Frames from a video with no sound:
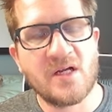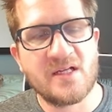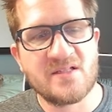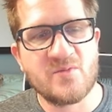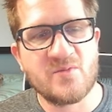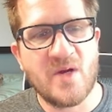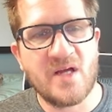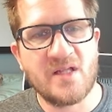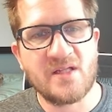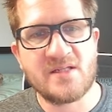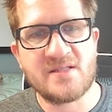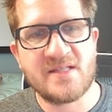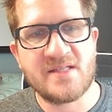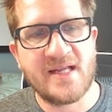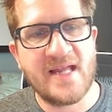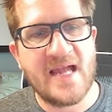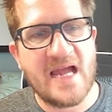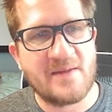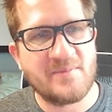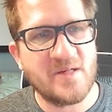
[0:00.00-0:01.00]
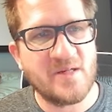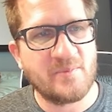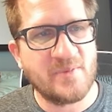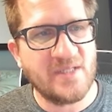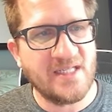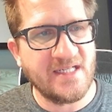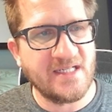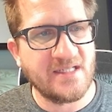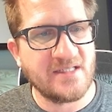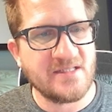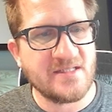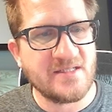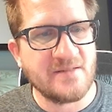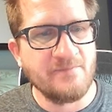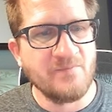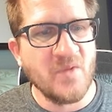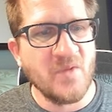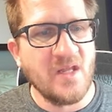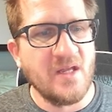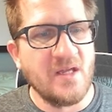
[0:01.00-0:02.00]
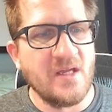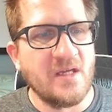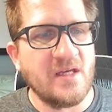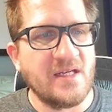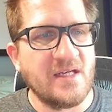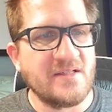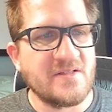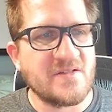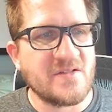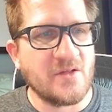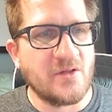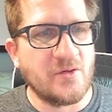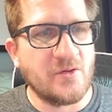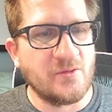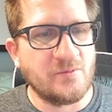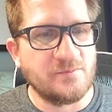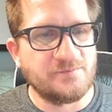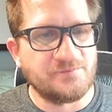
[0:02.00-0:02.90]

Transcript: as well as the cabinet plans. And so